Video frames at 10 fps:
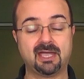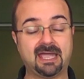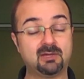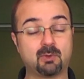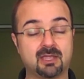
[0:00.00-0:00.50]

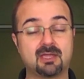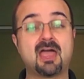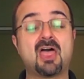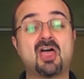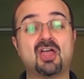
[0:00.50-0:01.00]
Anyway,
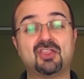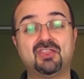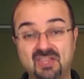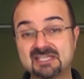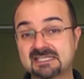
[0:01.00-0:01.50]

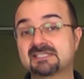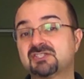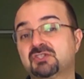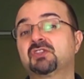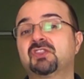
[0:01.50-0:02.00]
this is the
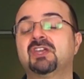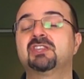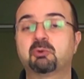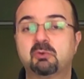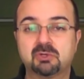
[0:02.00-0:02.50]
sort of thing
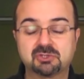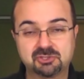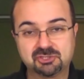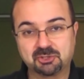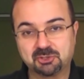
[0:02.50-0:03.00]
that we want to
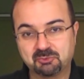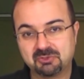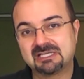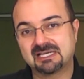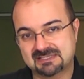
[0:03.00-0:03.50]
show you
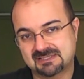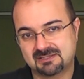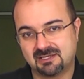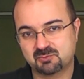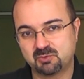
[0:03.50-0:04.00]
with Dyson Slice.